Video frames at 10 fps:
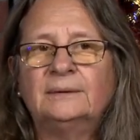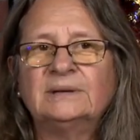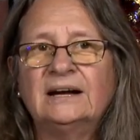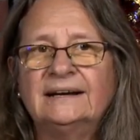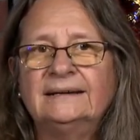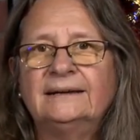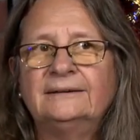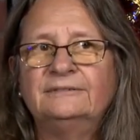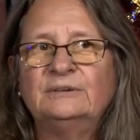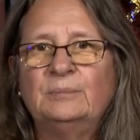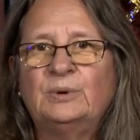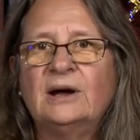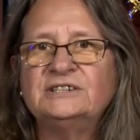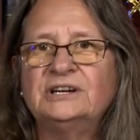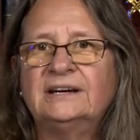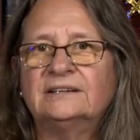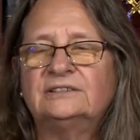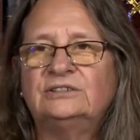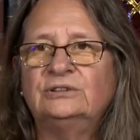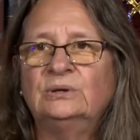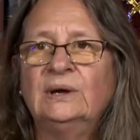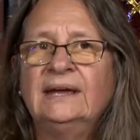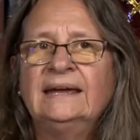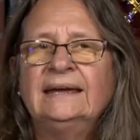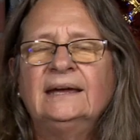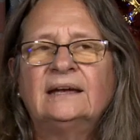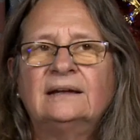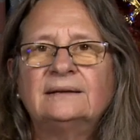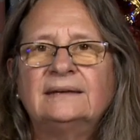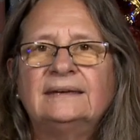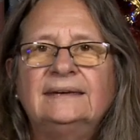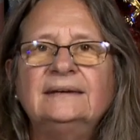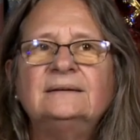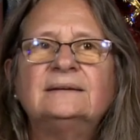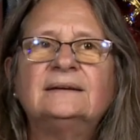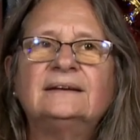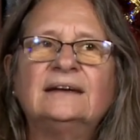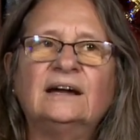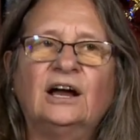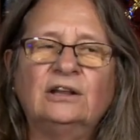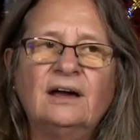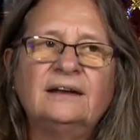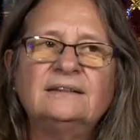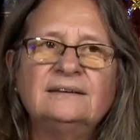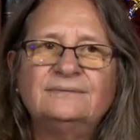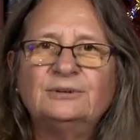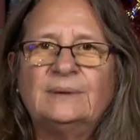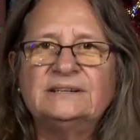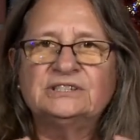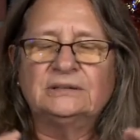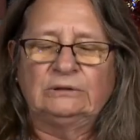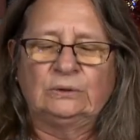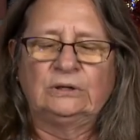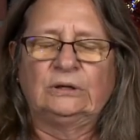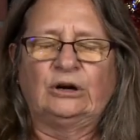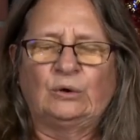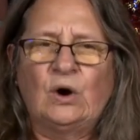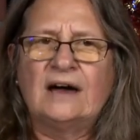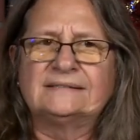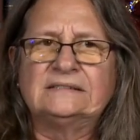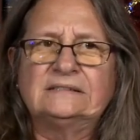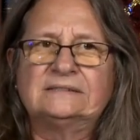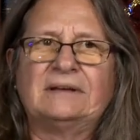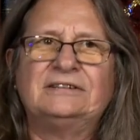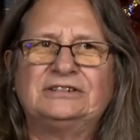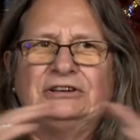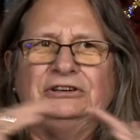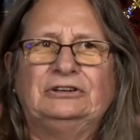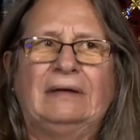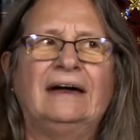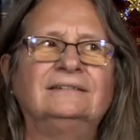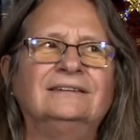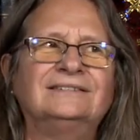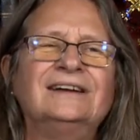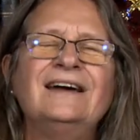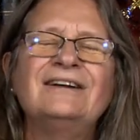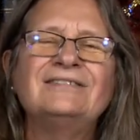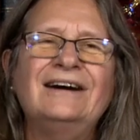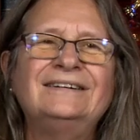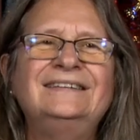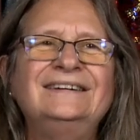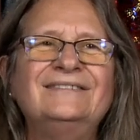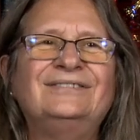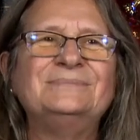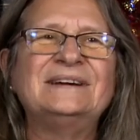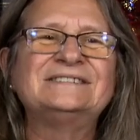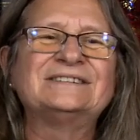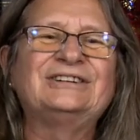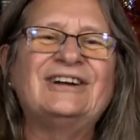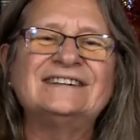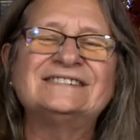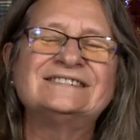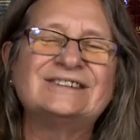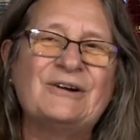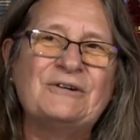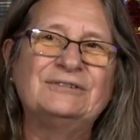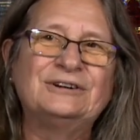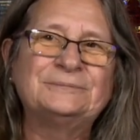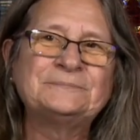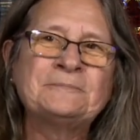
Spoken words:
kind of project to get a lot of the information crosses. I shouldn't do that. A lot of the information crosses over,